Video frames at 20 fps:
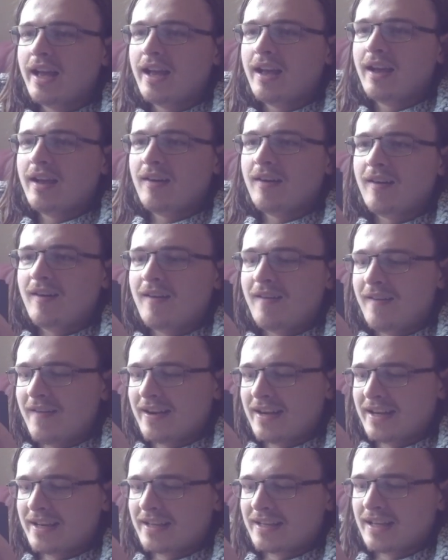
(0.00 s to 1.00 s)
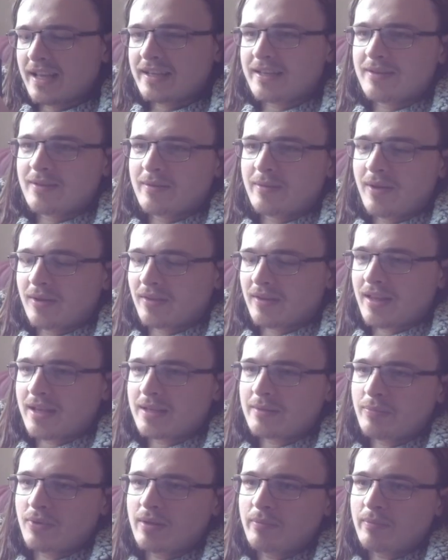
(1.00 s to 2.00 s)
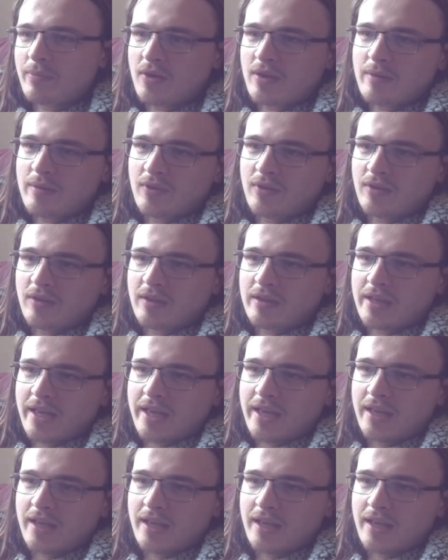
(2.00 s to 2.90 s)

oh, I just lighting the hole. Let's put the Pokeball on there.